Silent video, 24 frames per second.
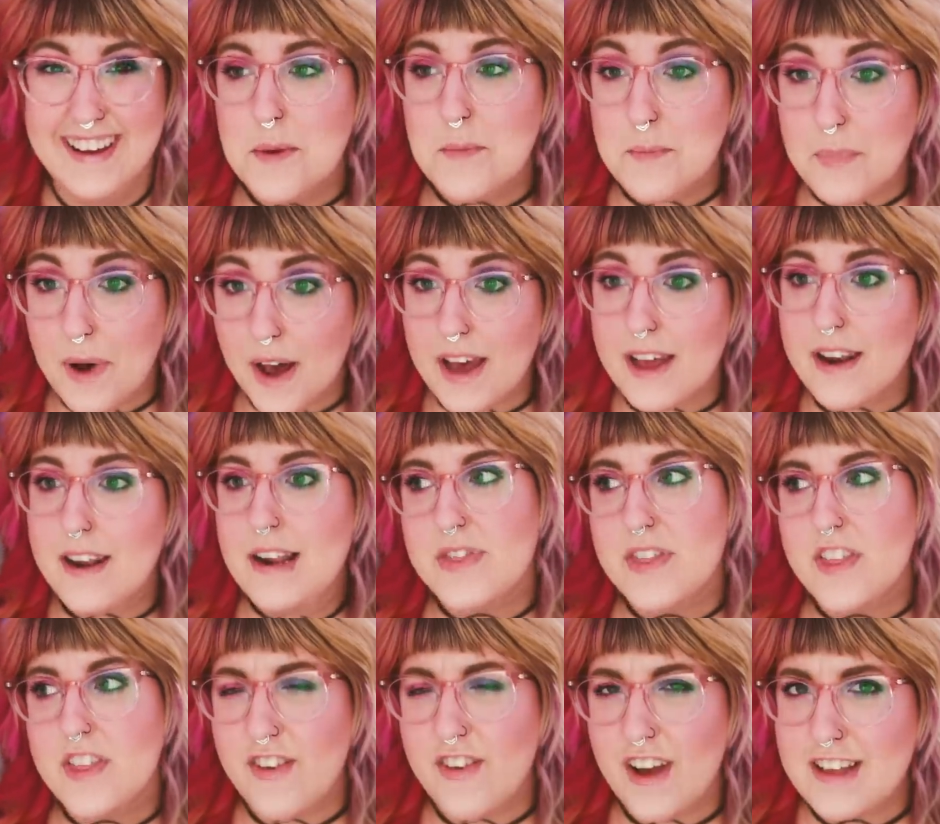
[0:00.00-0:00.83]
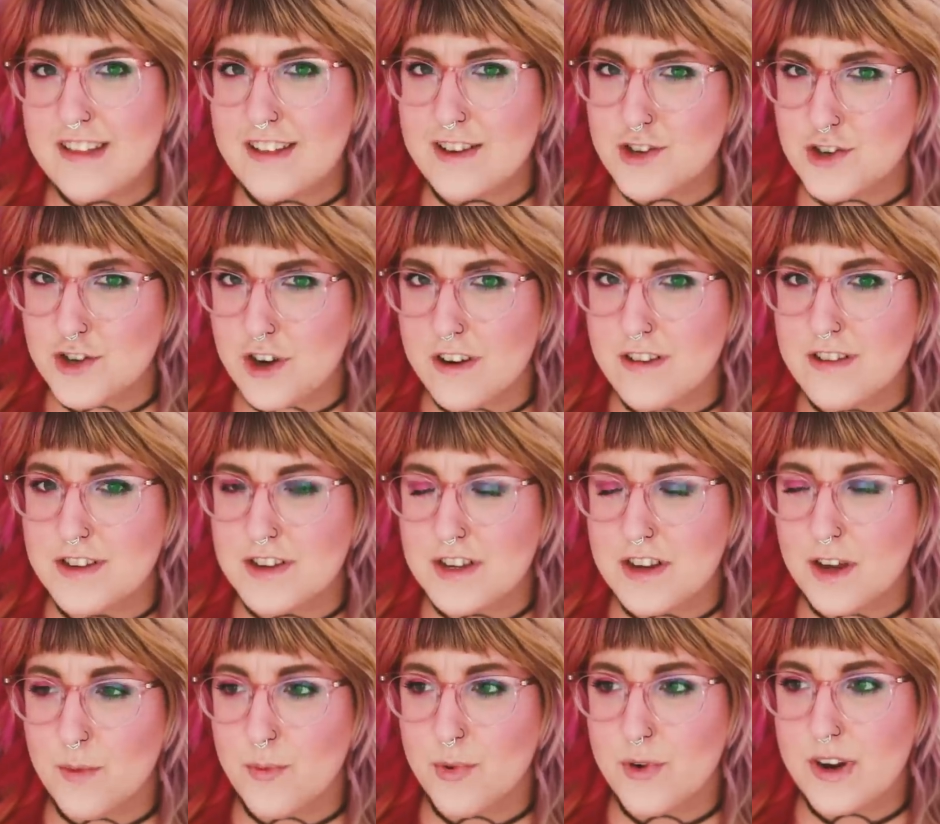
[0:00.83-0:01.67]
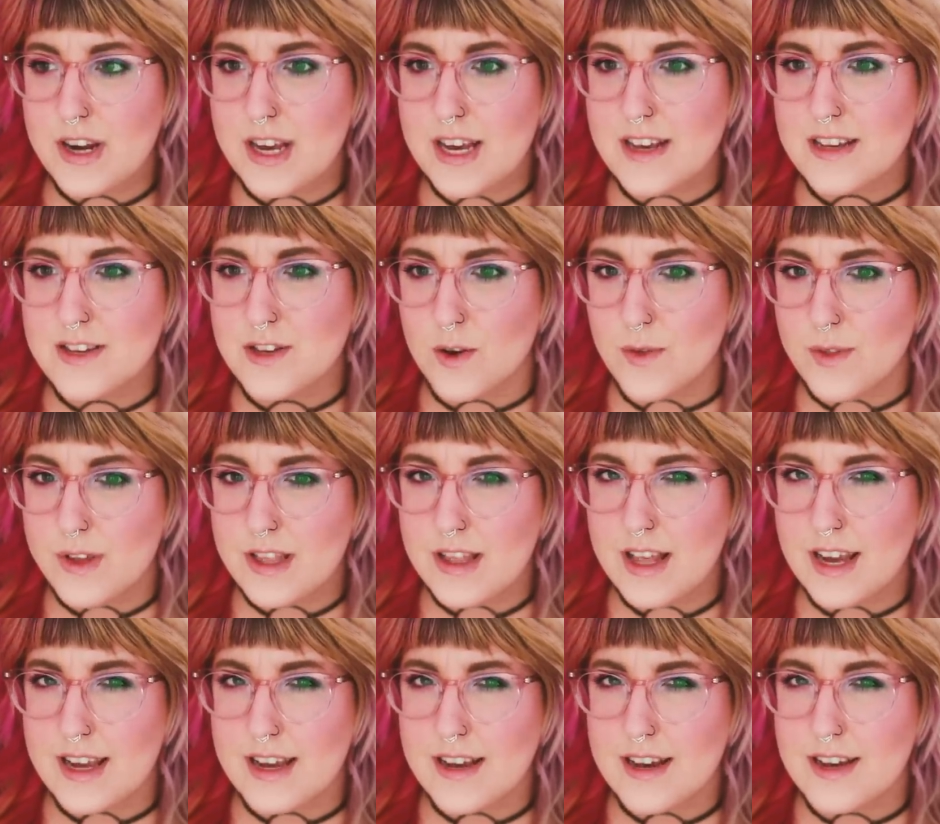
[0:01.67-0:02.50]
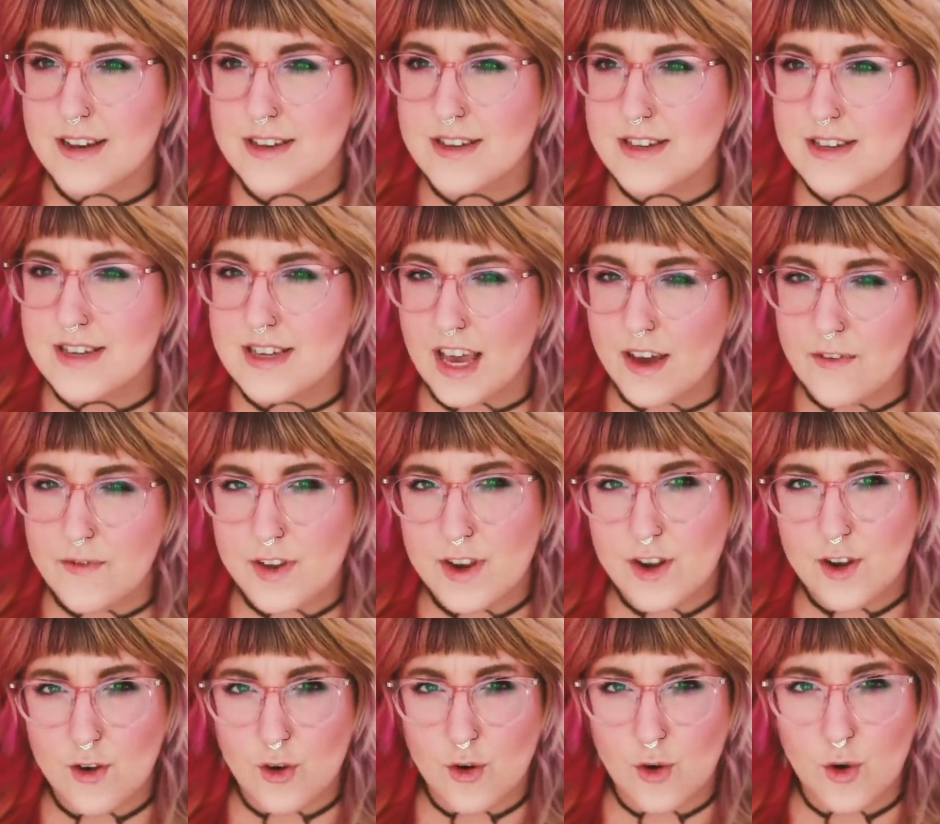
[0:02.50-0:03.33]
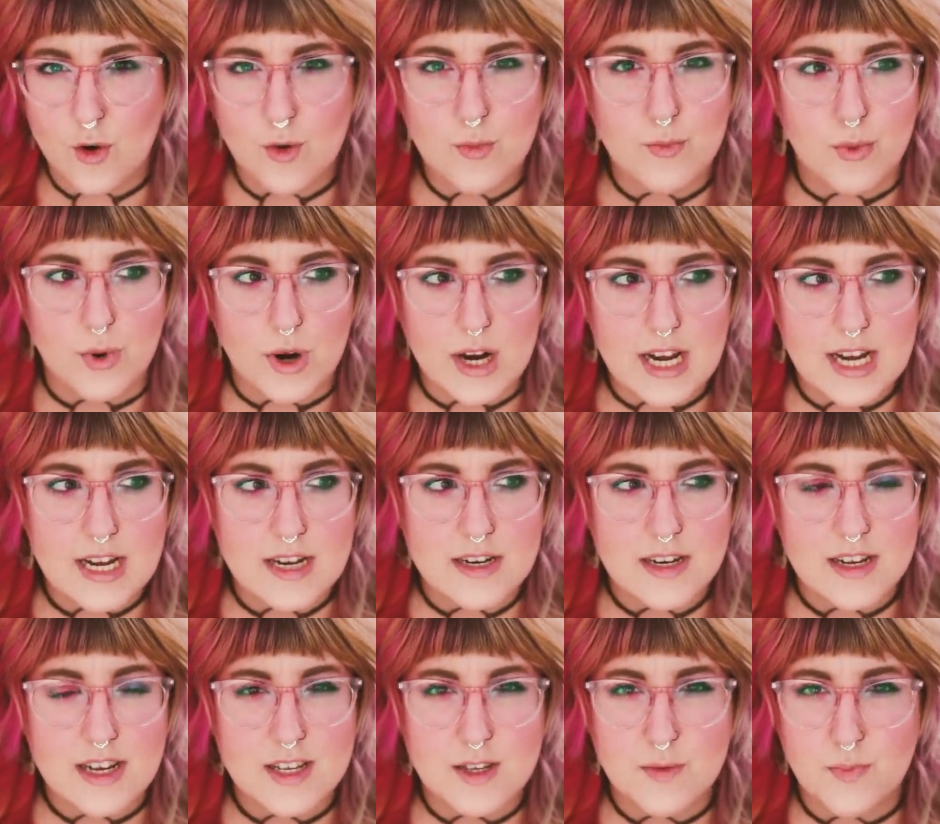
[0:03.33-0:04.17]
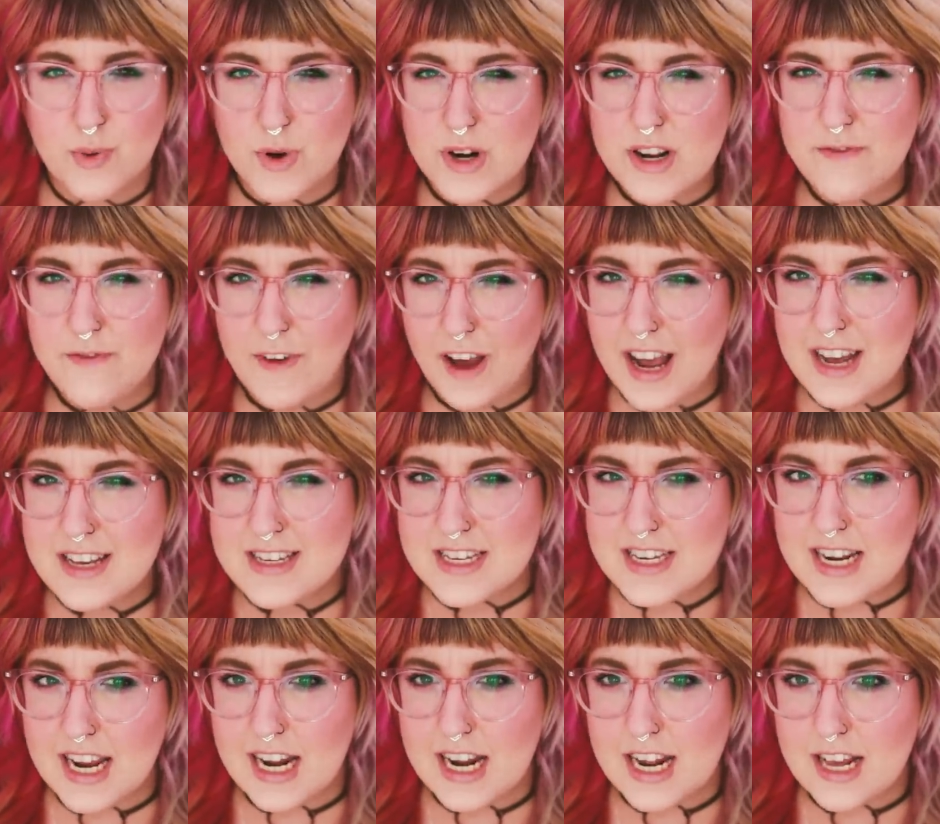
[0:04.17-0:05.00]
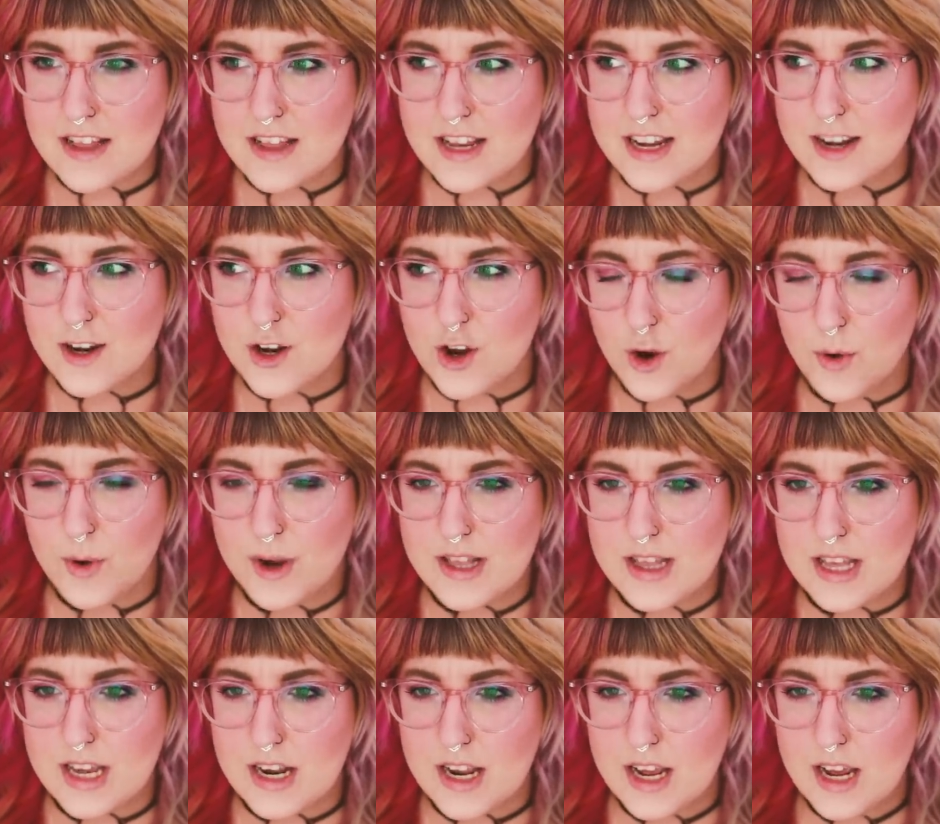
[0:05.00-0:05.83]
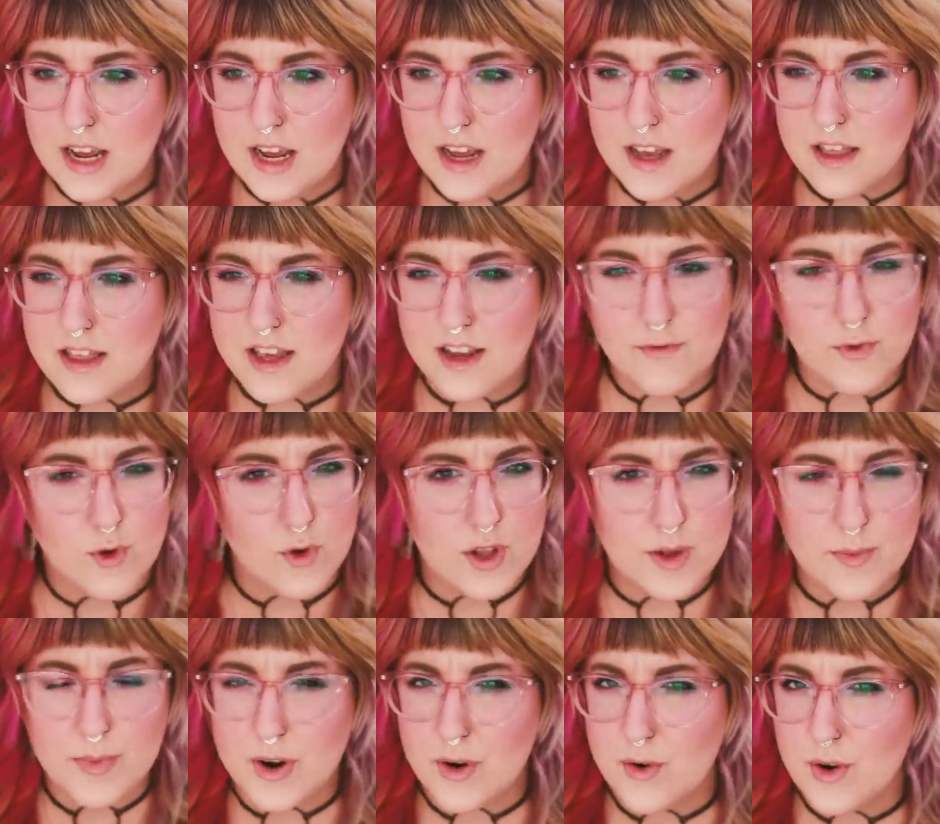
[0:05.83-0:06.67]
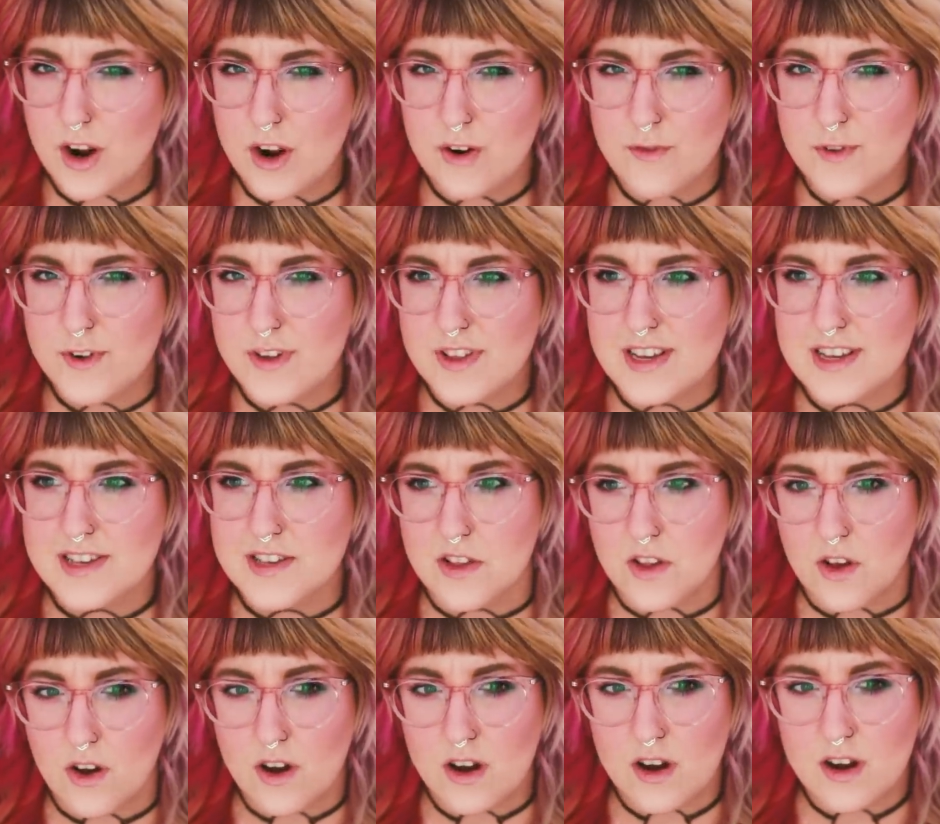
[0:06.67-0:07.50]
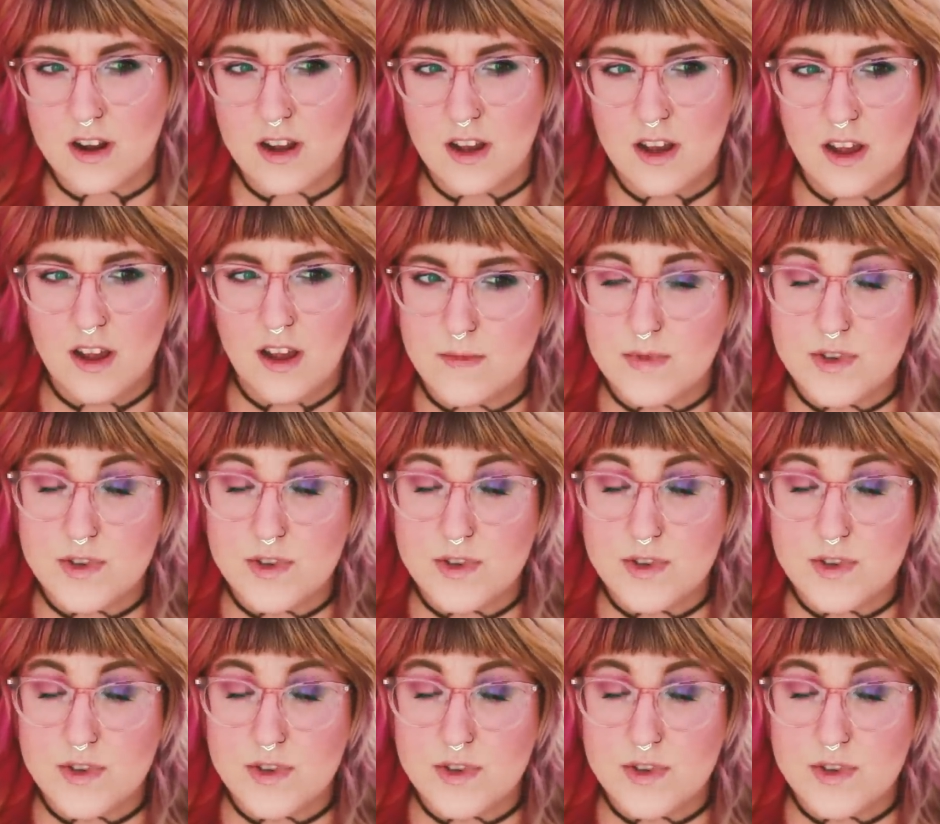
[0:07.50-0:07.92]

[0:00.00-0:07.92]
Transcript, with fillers: But fact that Charlotte Tilbury is only like a seven-year-old brand is pretty fascinating, like knowing that they've only been around for this long.